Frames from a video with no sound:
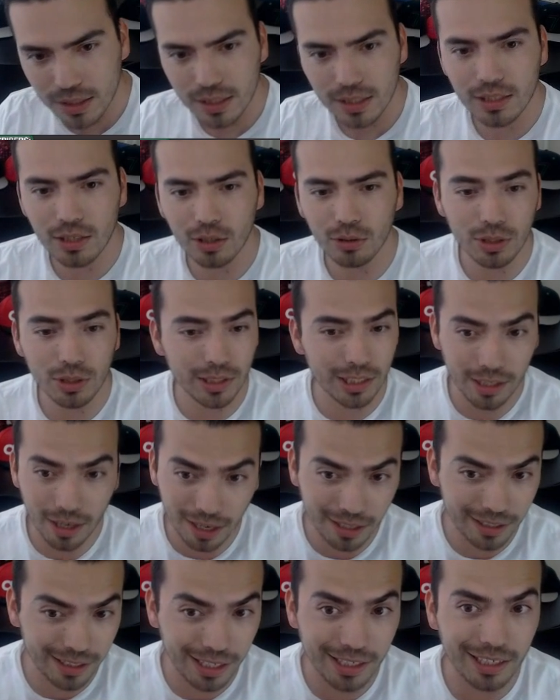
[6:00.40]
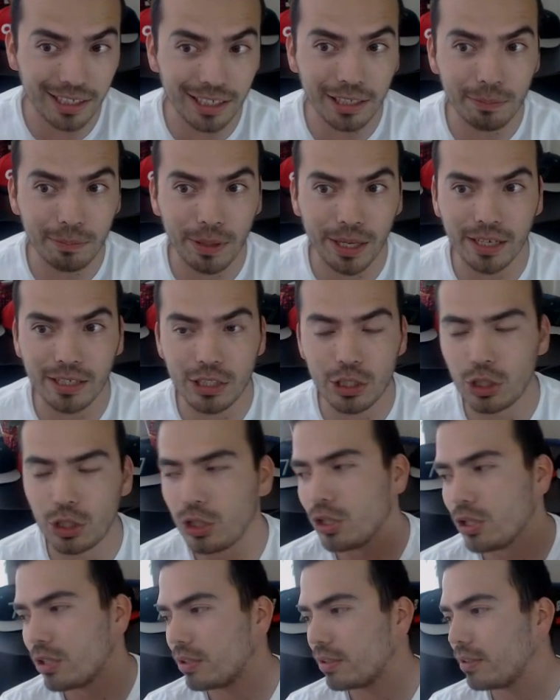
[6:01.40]
So you did not get clickbaited. You
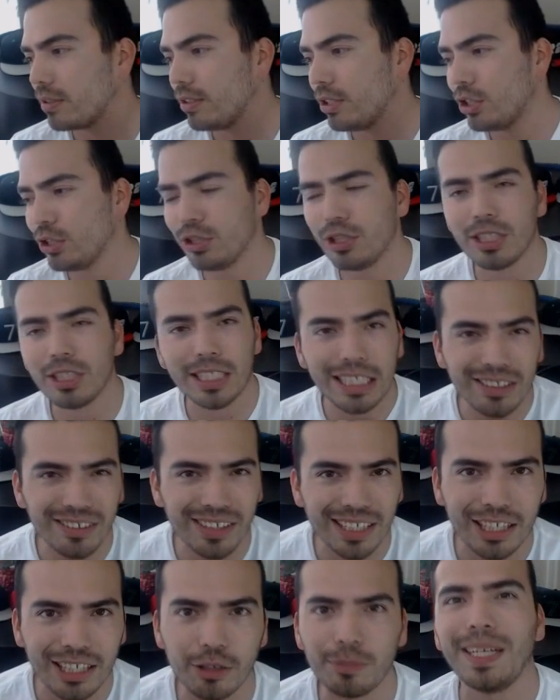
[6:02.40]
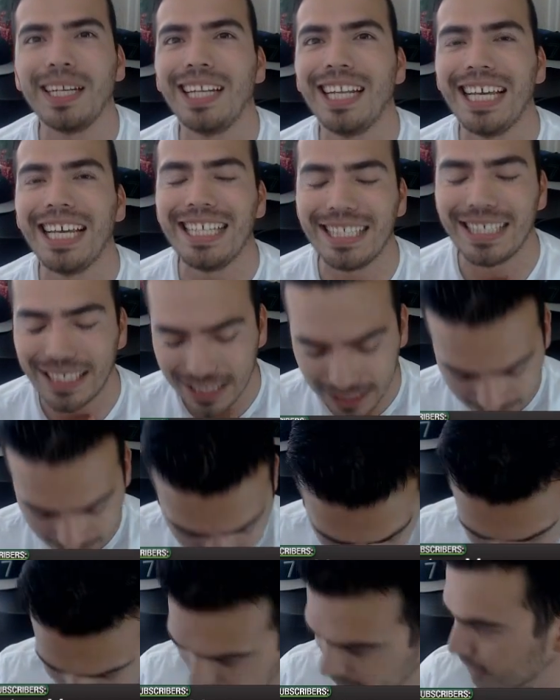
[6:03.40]
just you just hear a little bit late.
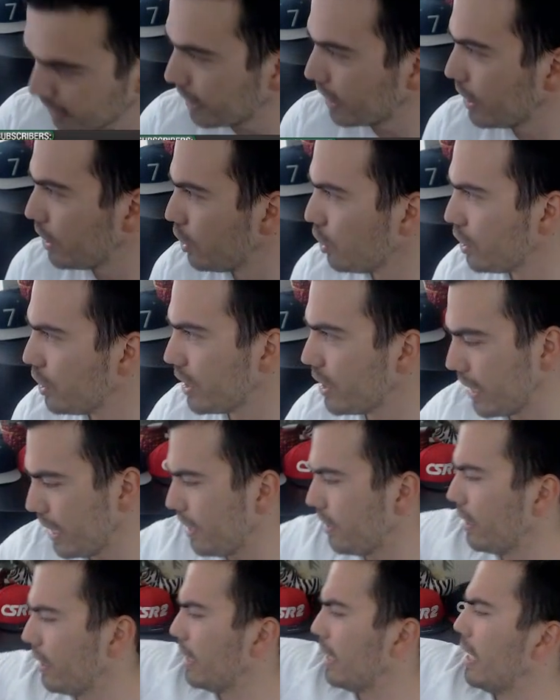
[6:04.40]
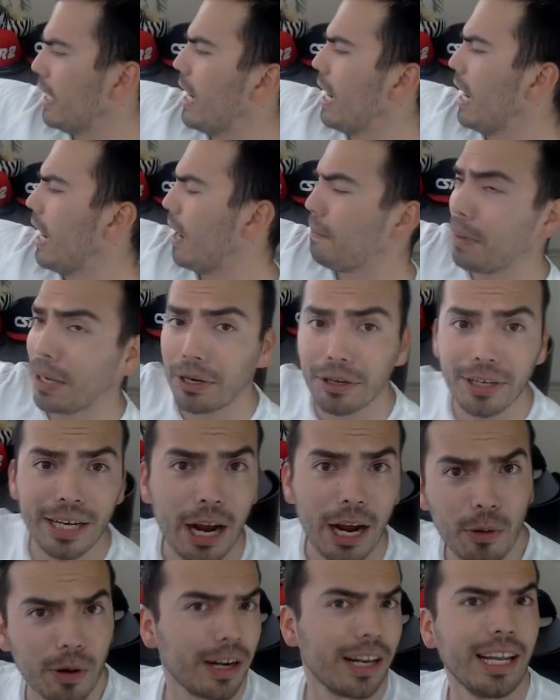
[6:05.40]
You're just here about an
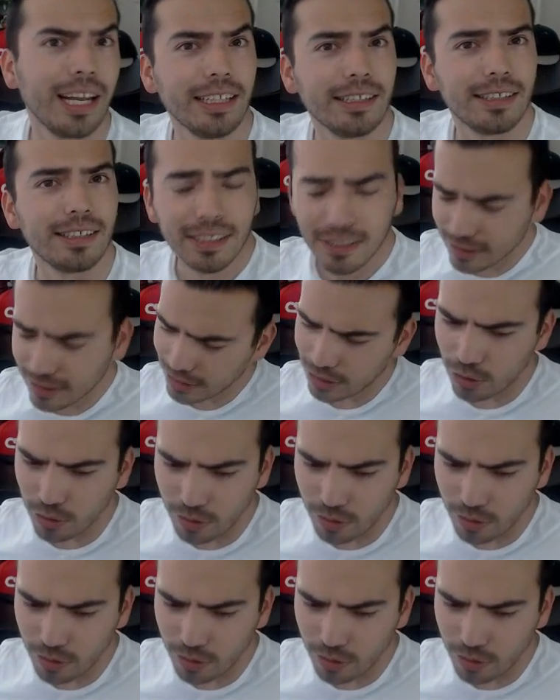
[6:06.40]
hour late. It's